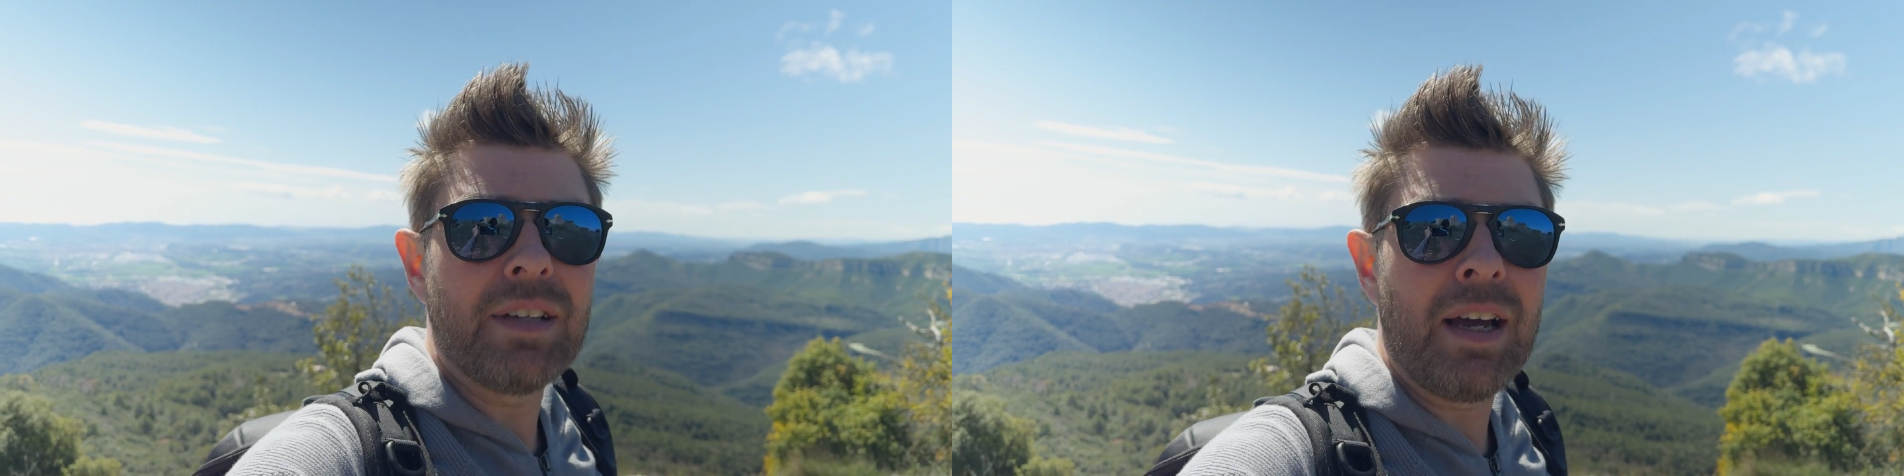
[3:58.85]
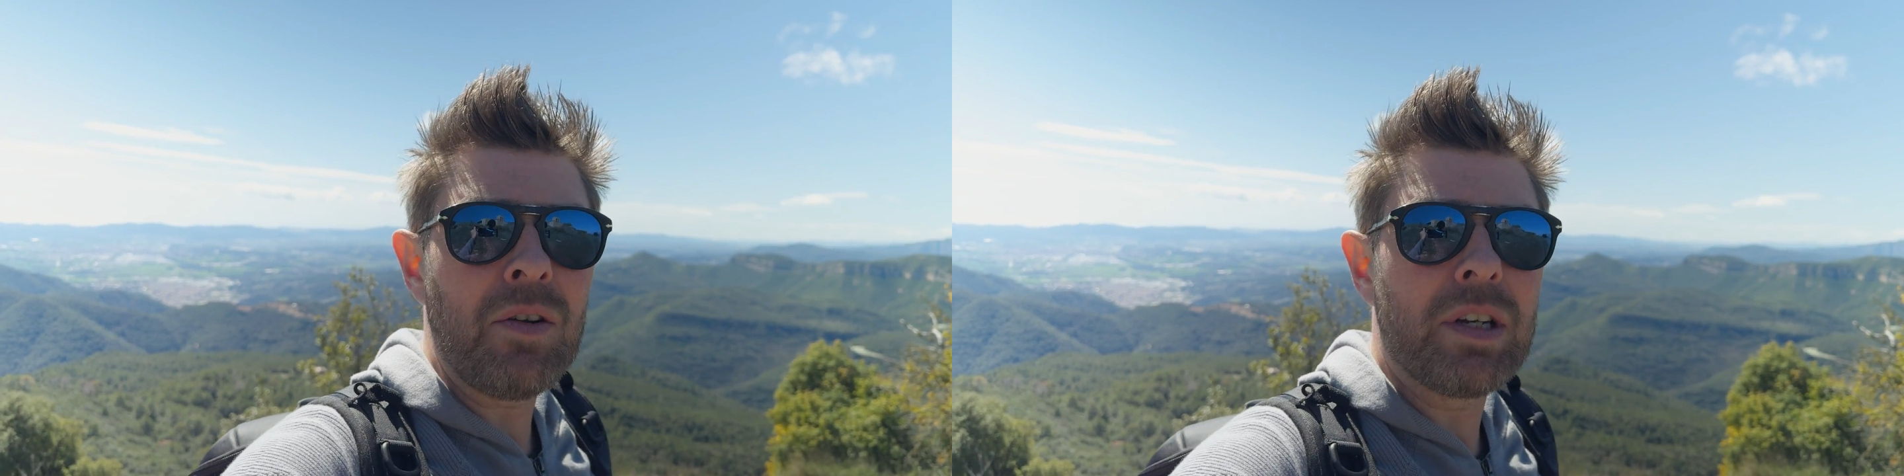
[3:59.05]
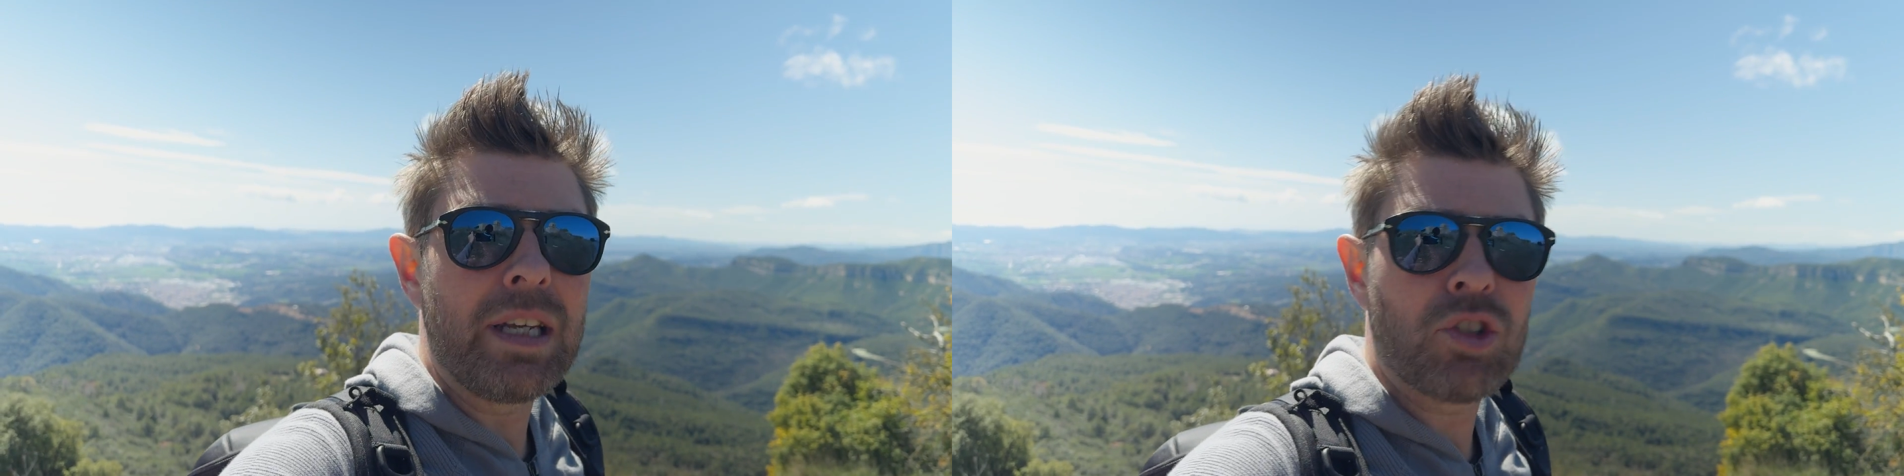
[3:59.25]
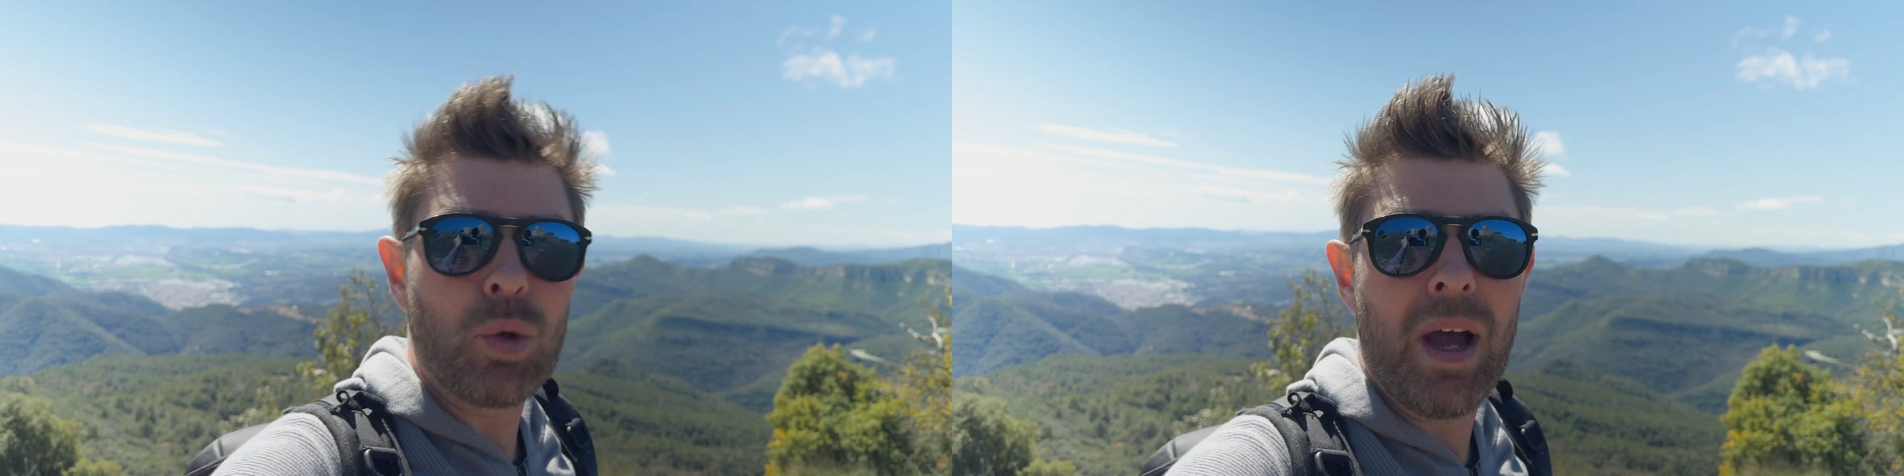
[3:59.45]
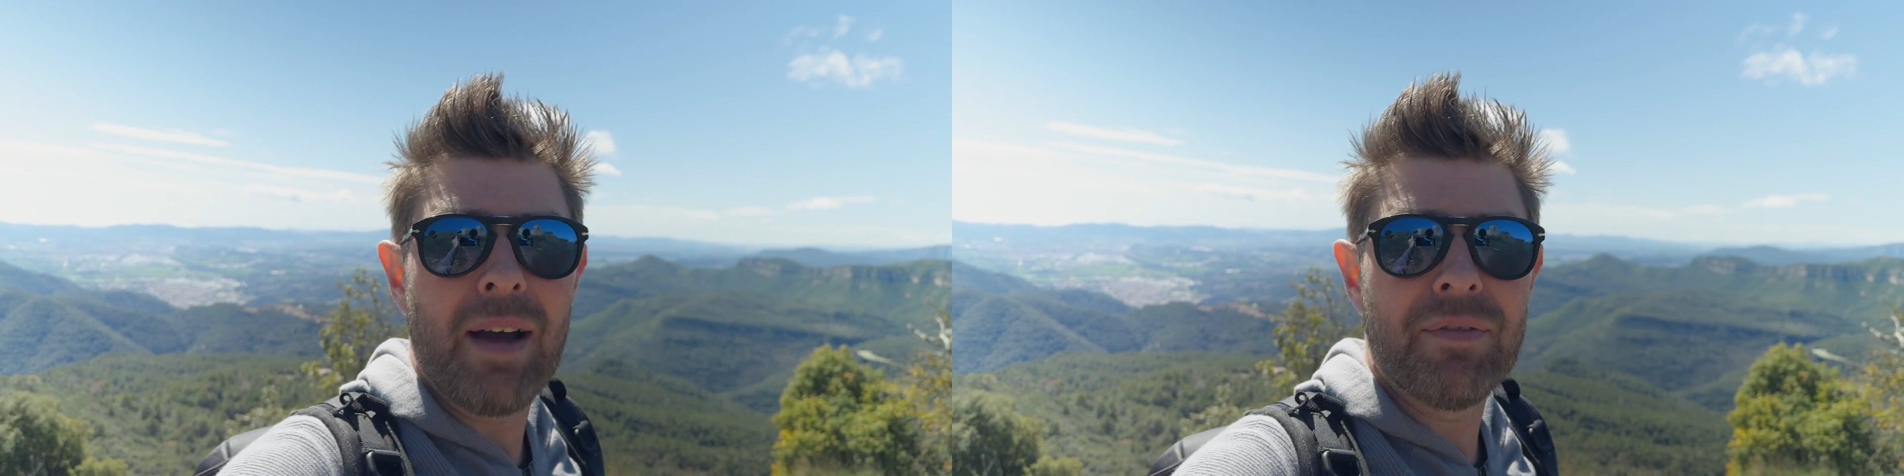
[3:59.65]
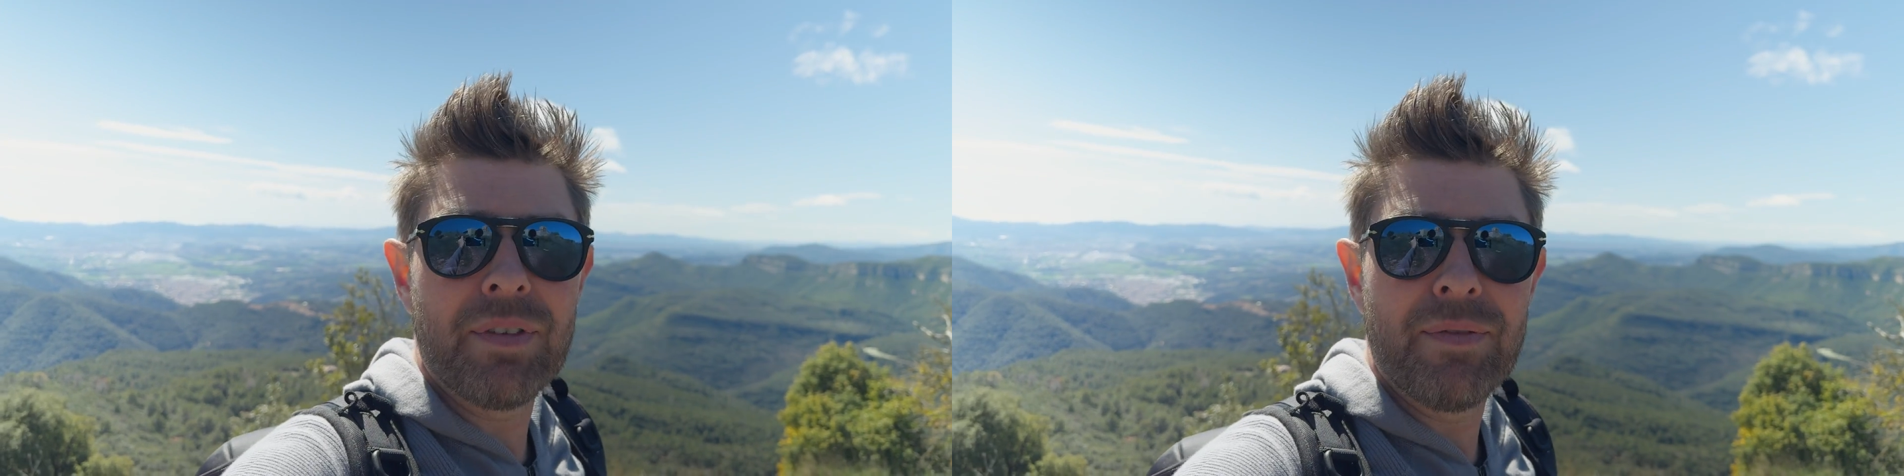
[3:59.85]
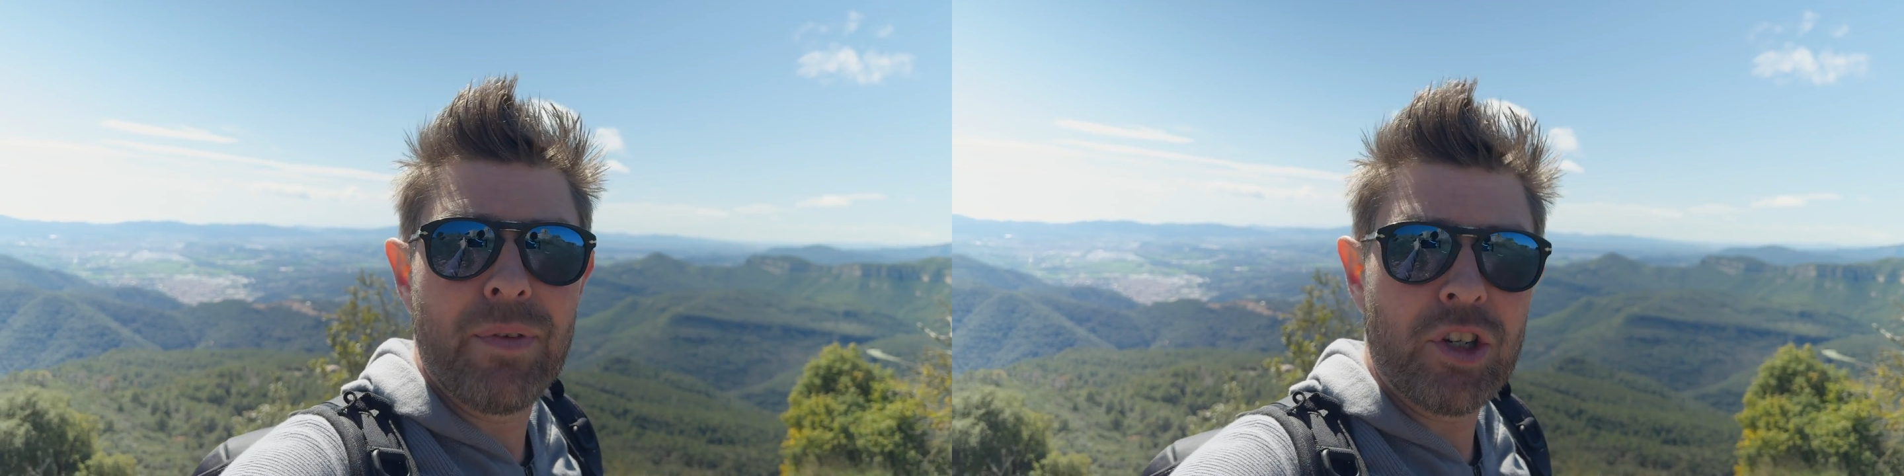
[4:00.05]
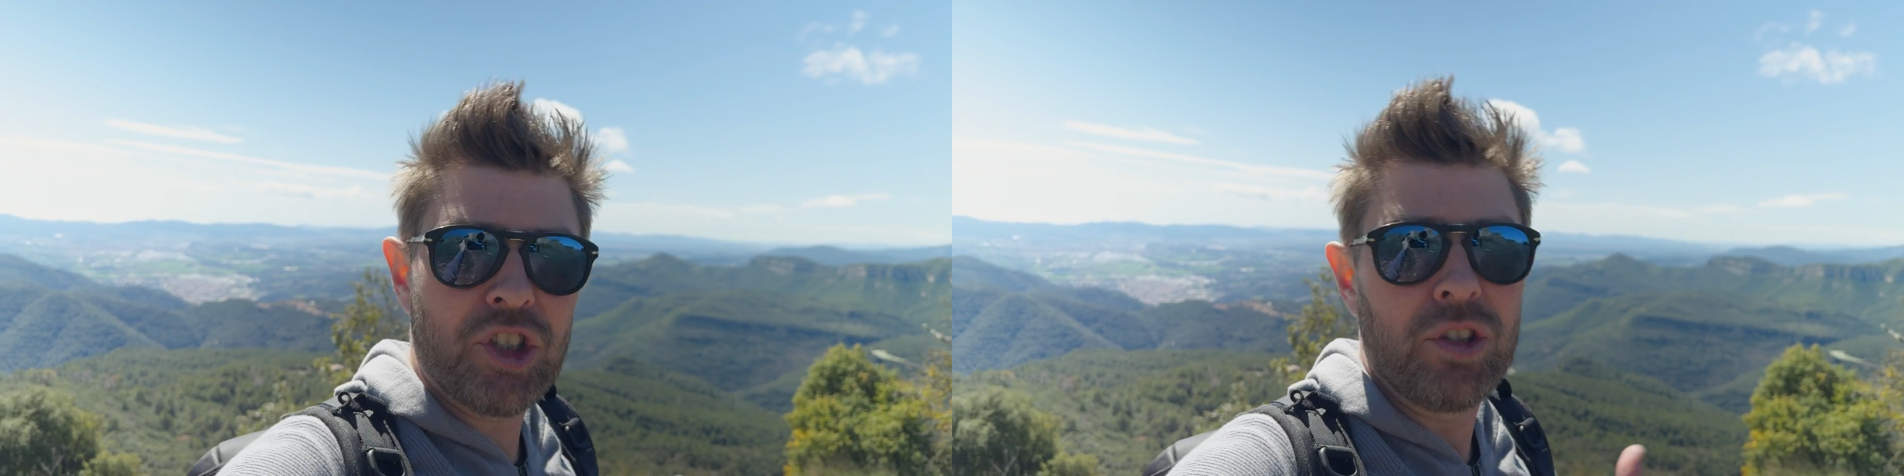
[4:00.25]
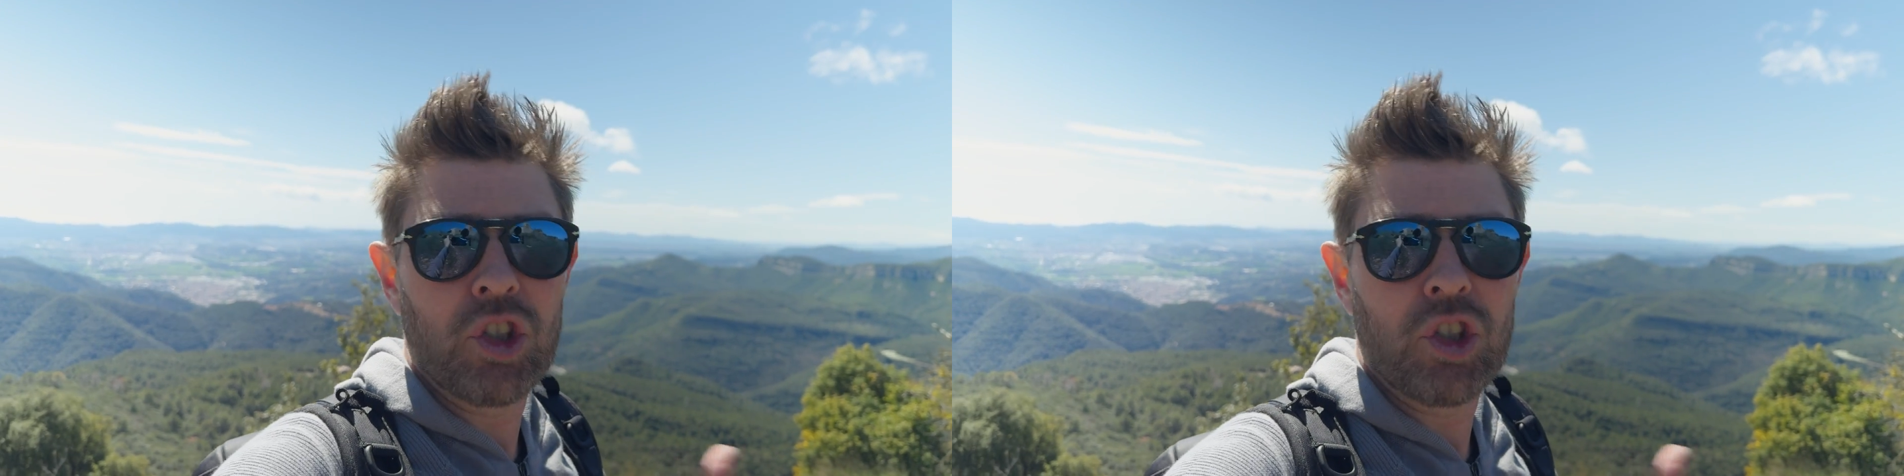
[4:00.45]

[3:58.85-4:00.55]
I don't need to have the version